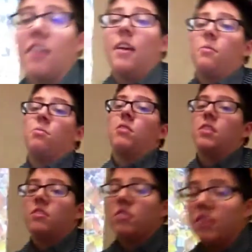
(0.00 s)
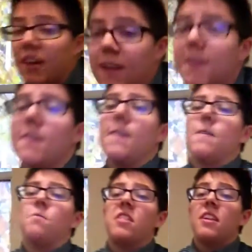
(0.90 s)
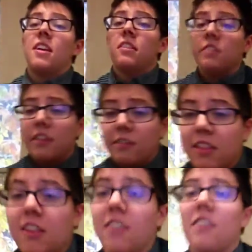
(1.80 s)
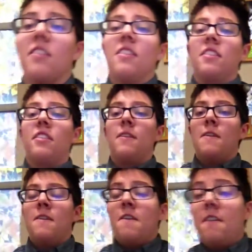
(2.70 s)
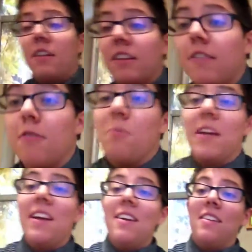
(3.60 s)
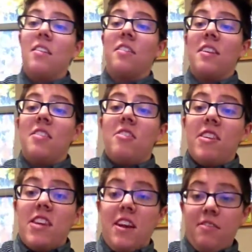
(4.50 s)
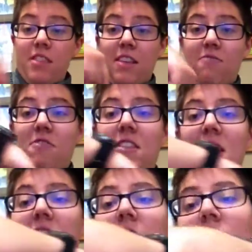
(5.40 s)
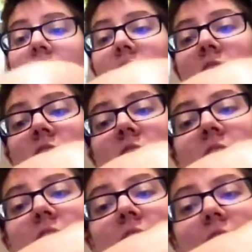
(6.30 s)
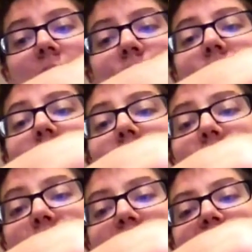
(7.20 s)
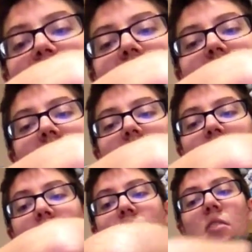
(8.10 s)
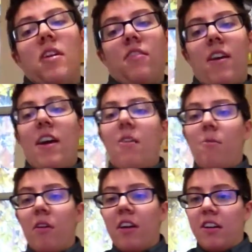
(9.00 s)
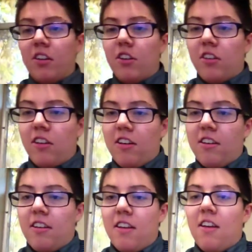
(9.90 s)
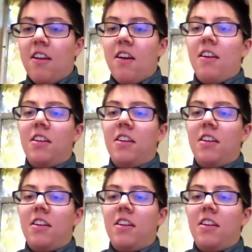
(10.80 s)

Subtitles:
time, which is really nice. One thing I do say with these is, at least for me, until they stretch out, they really cut in on my armpits. So I have to wear, right now I'm wearing a